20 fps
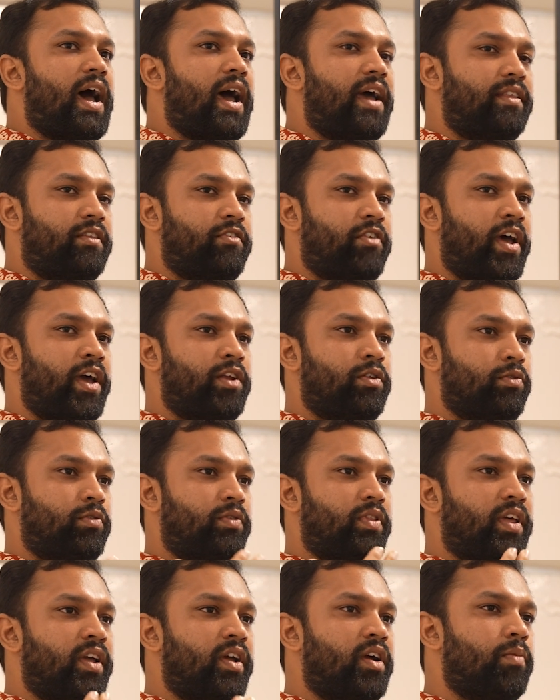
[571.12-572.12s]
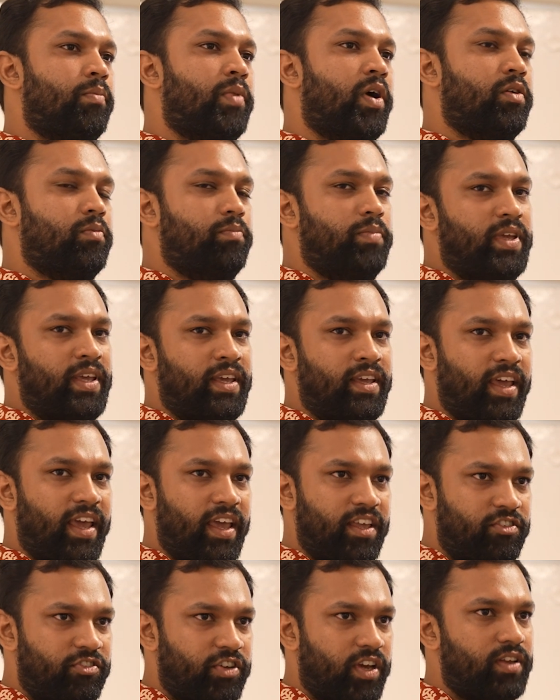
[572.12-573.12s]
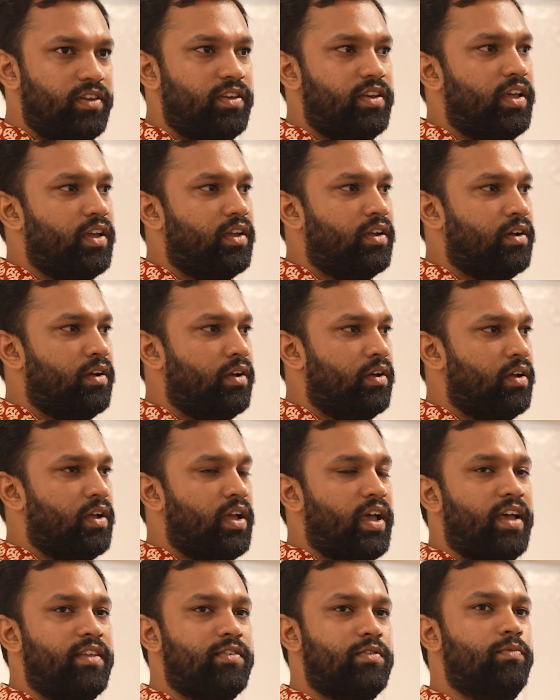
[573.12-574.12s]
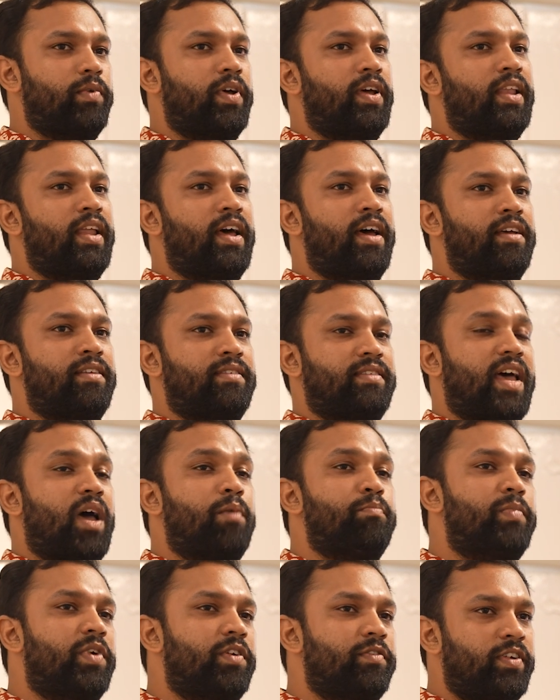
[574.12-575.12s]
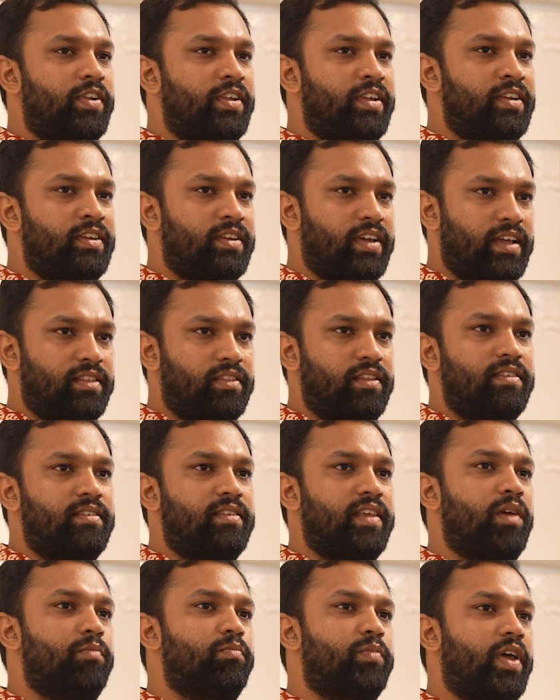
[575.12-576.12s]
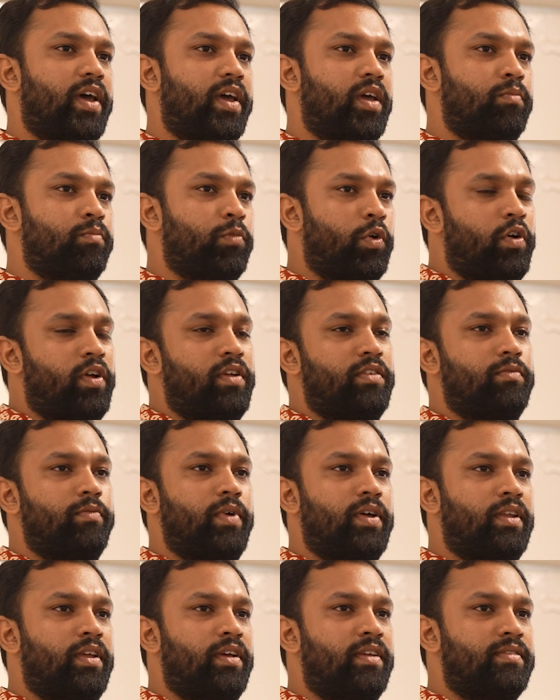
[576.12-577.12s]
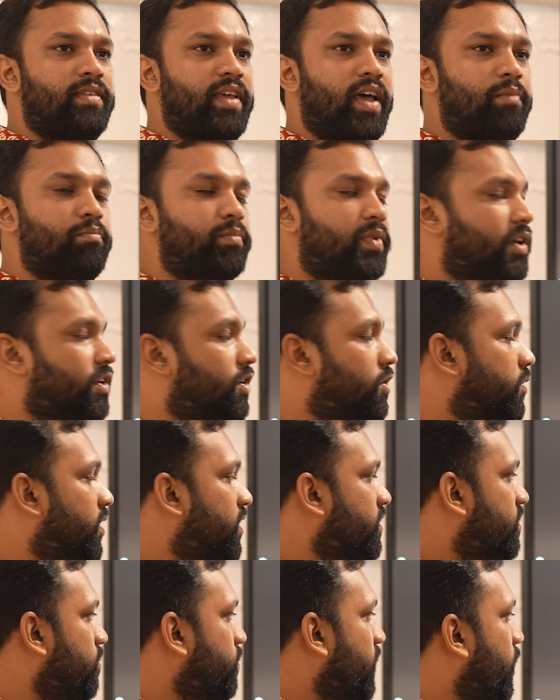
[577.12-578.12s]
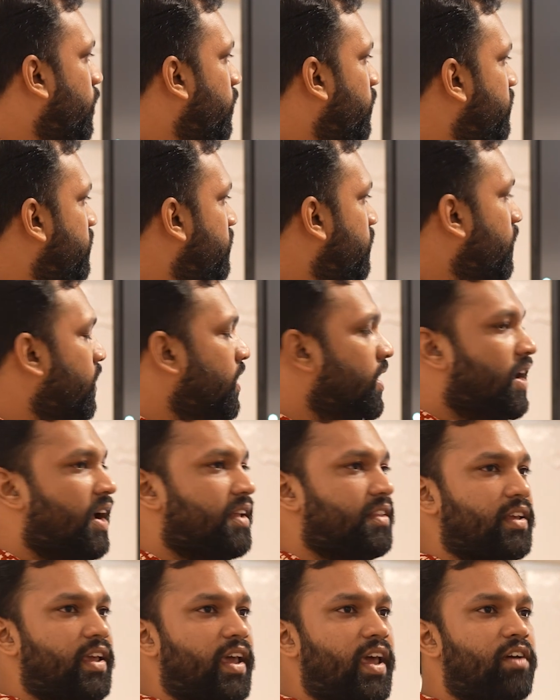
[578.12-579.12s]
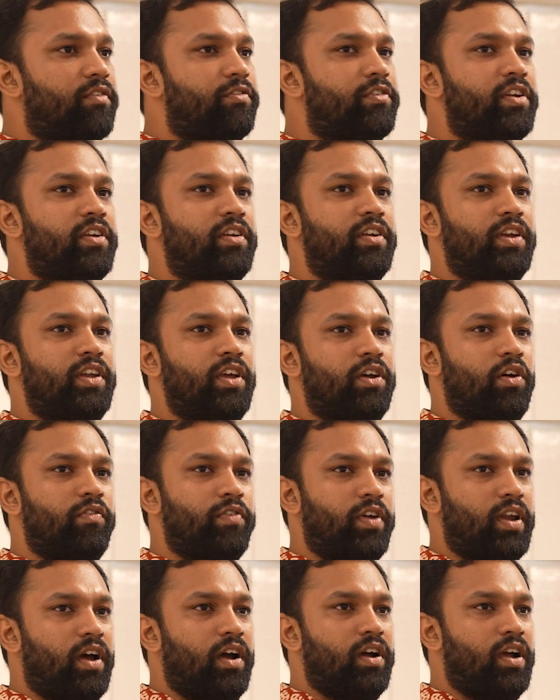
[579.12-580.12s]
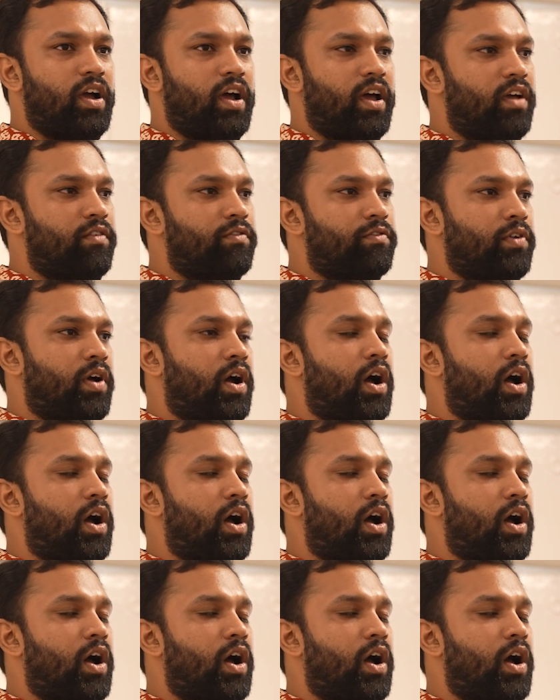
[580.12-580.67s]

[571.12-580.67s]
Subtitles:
I try to think about being agentic as well as ambivalent at the same time, or as well as ambiguous, because I think every reading of an archive,